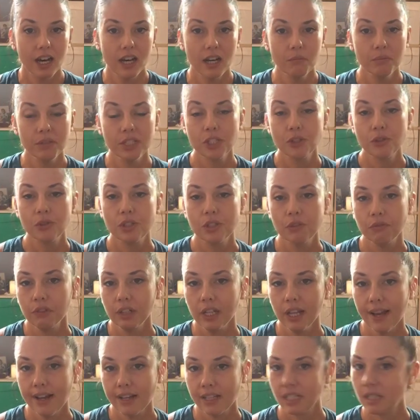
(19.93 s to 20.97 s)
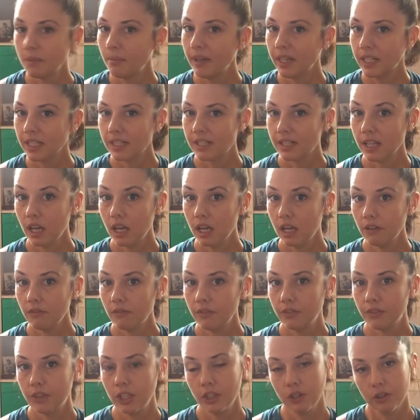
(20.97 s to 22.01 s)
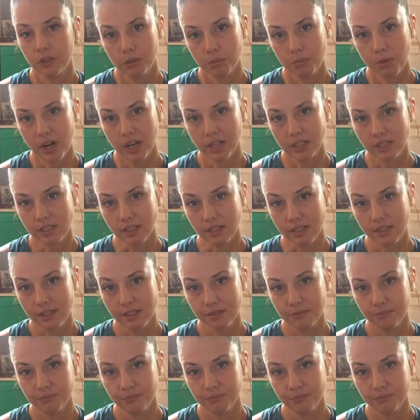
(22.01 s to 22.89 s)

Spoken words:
into different aspects of the yoga practice.